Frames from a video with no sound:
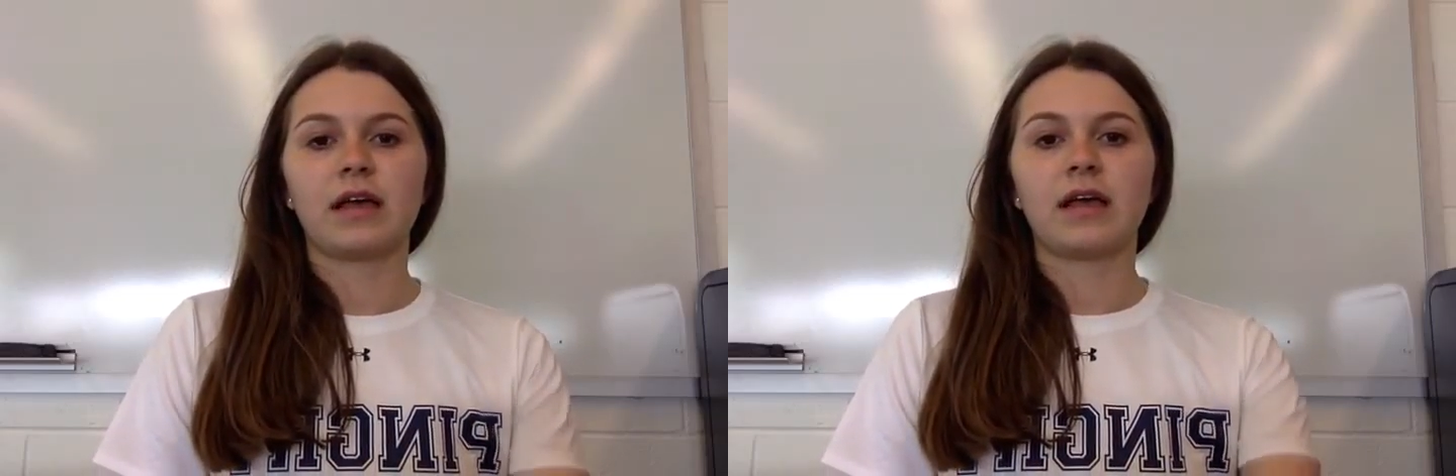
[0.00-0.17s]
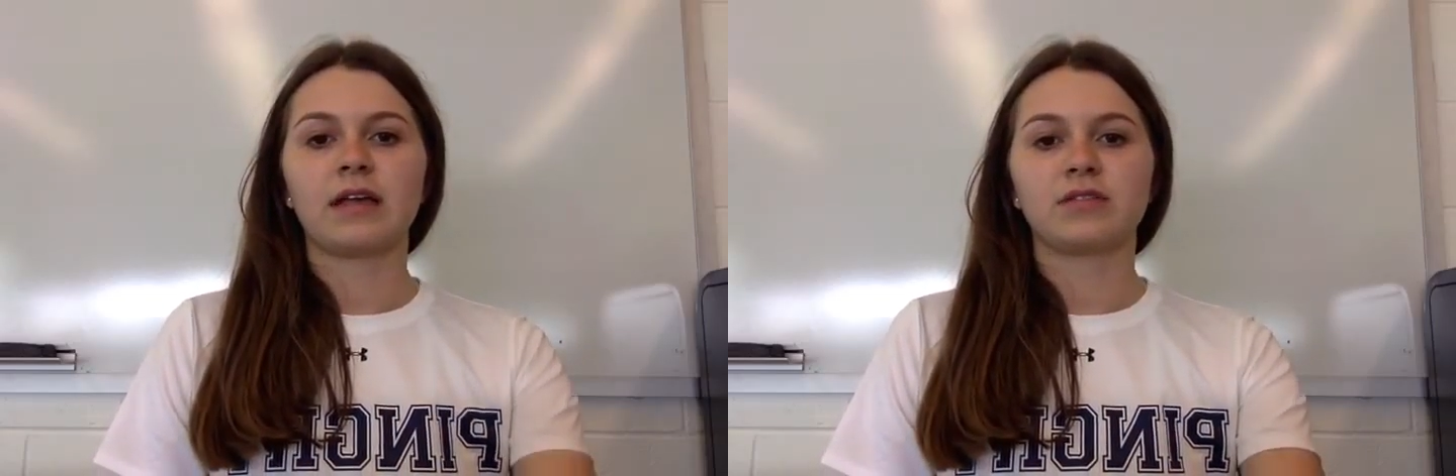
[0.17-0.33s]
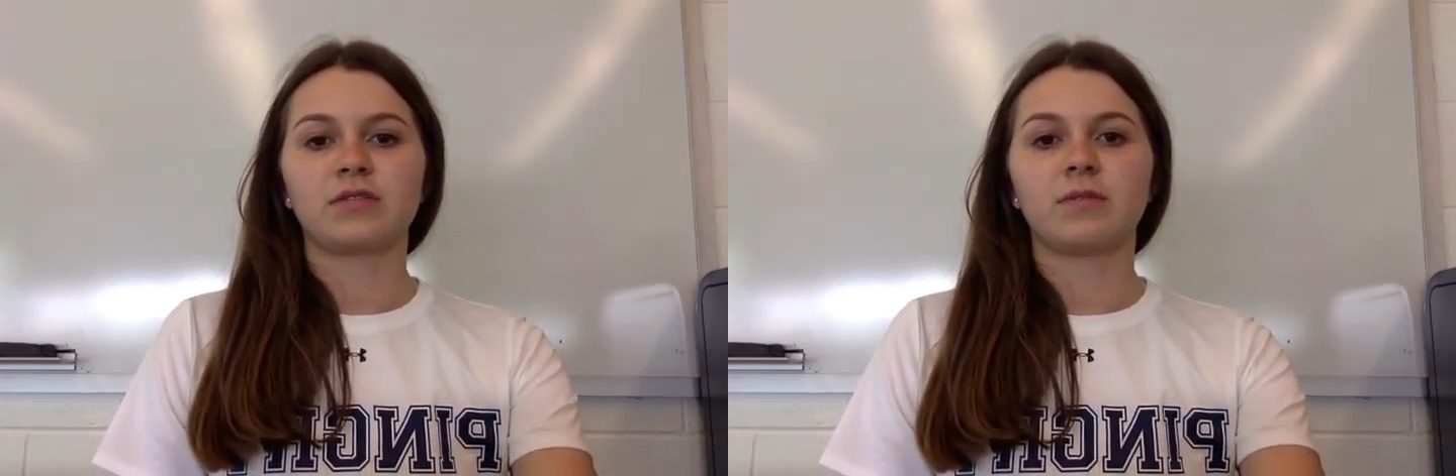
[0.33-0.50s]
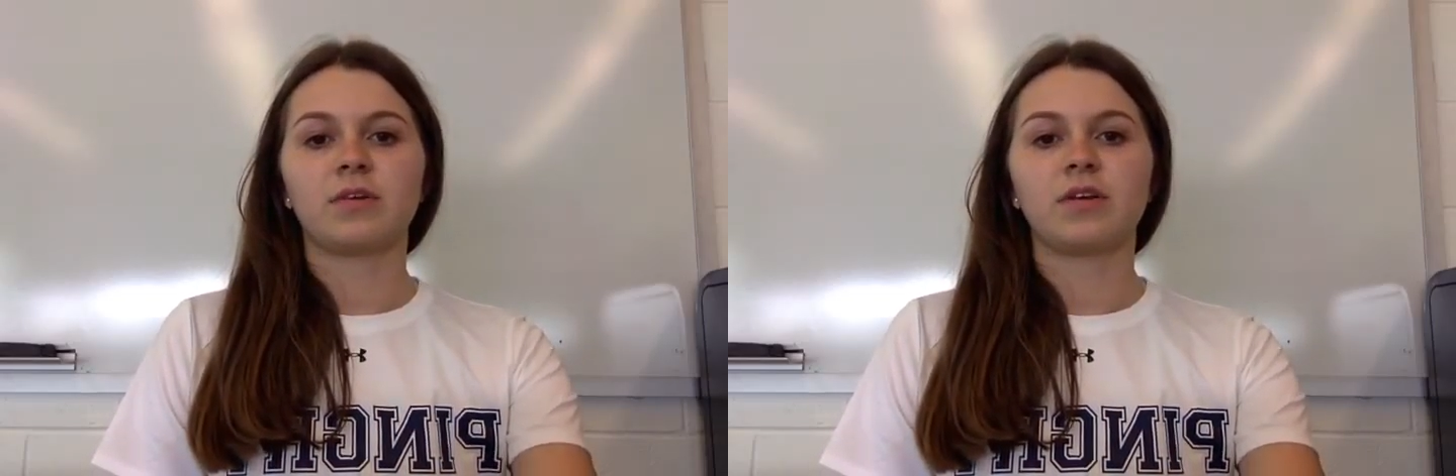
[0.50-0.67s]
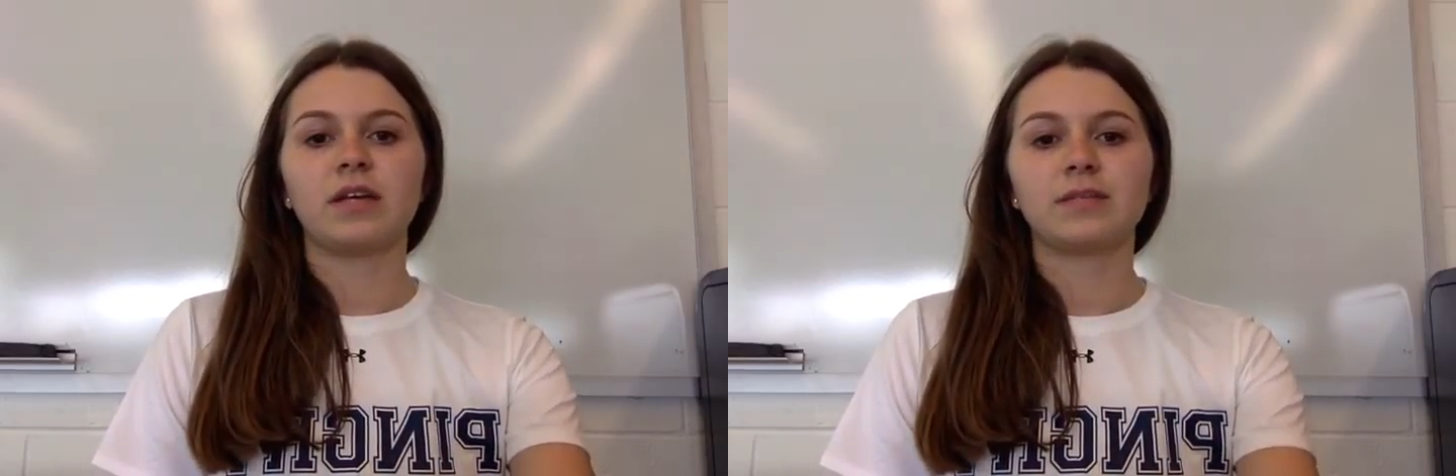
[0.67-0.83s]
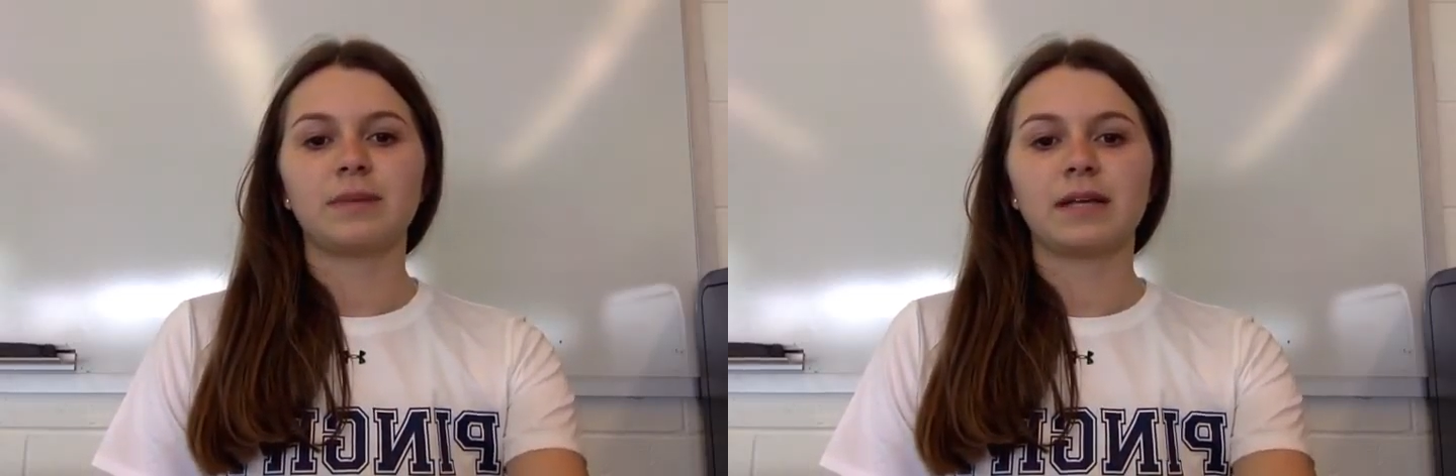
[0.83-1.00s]
as normal
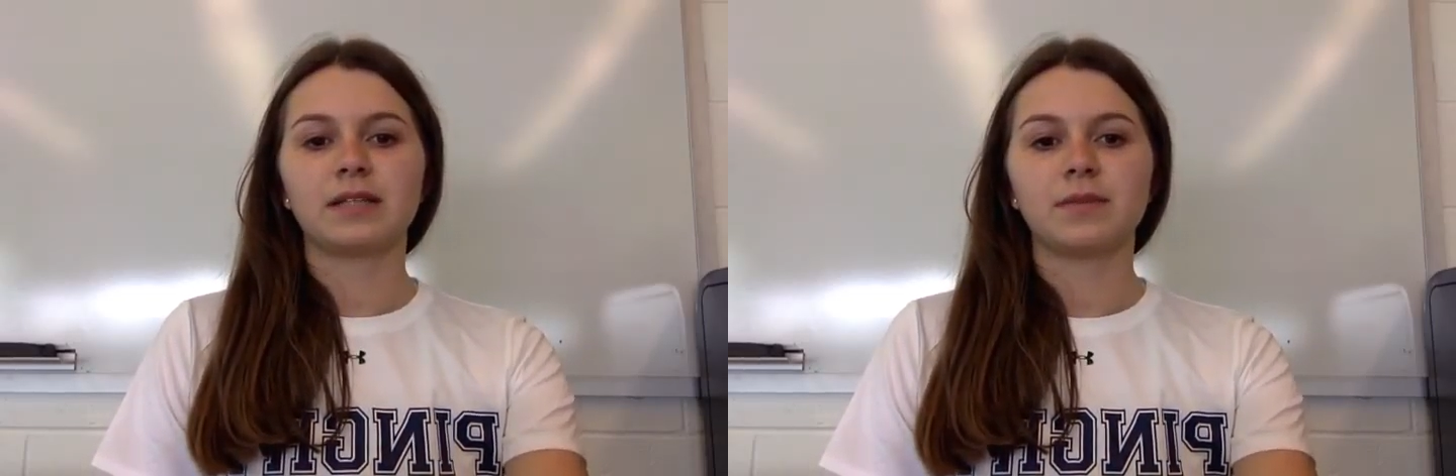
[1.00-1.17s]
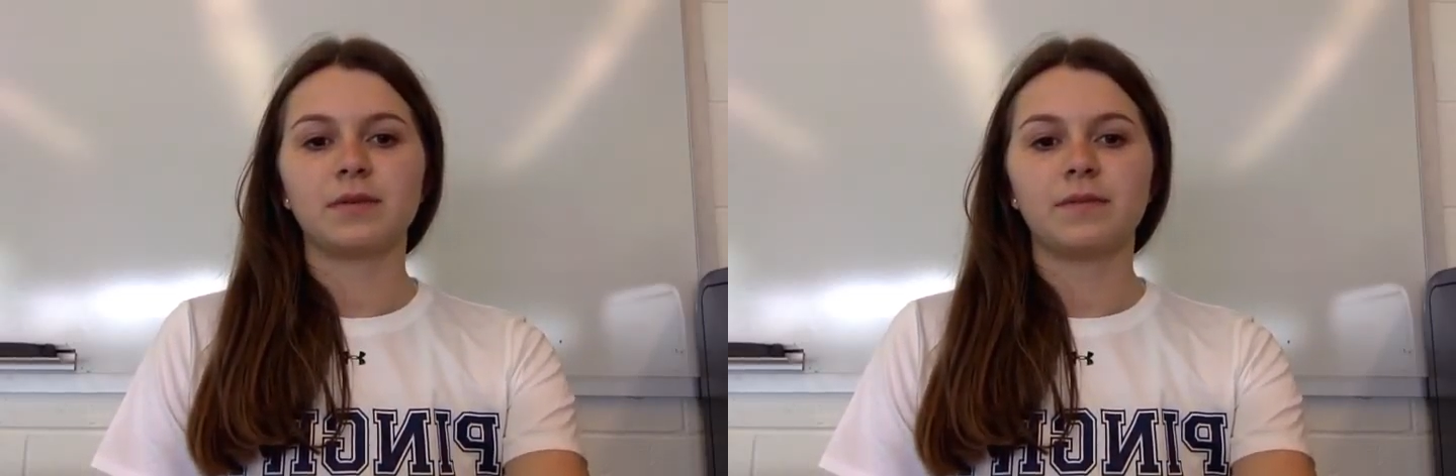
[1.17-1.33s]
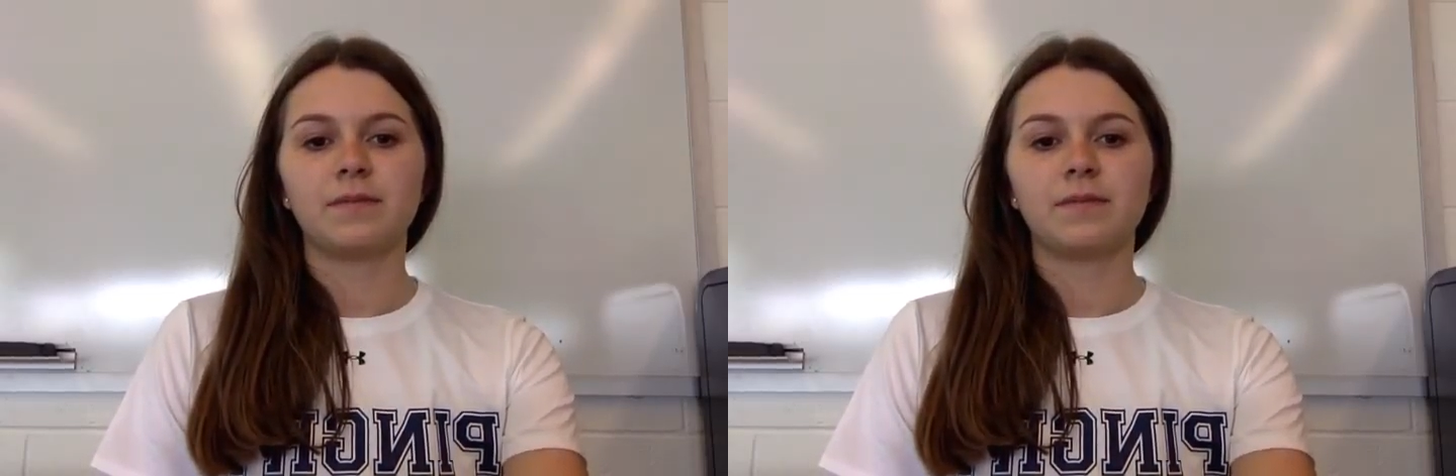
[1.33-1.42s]
as possible.